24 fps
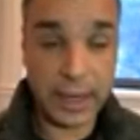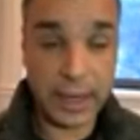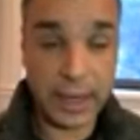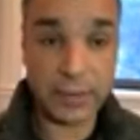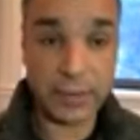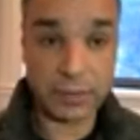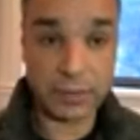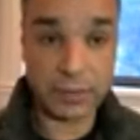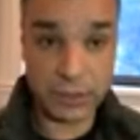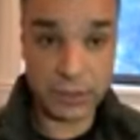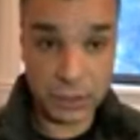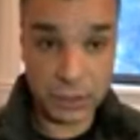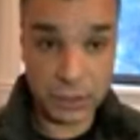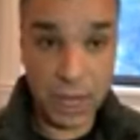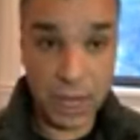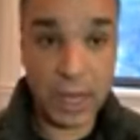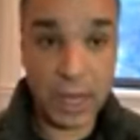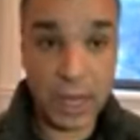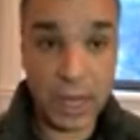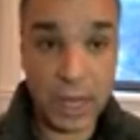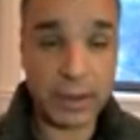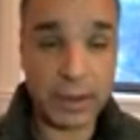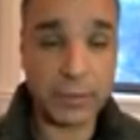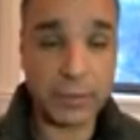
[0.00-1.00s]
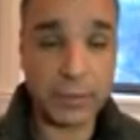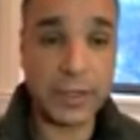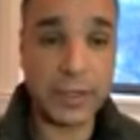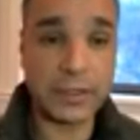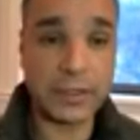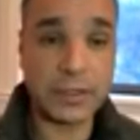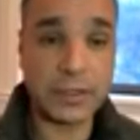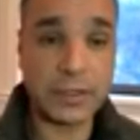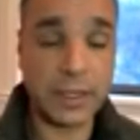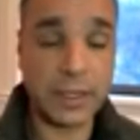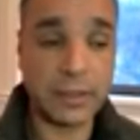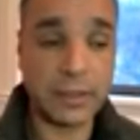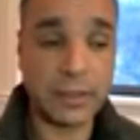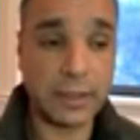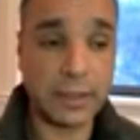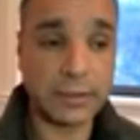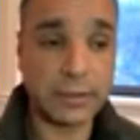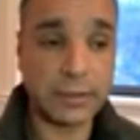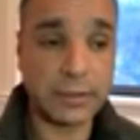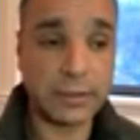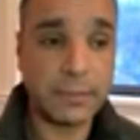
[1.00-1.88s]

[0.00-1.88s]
and the time I really say that,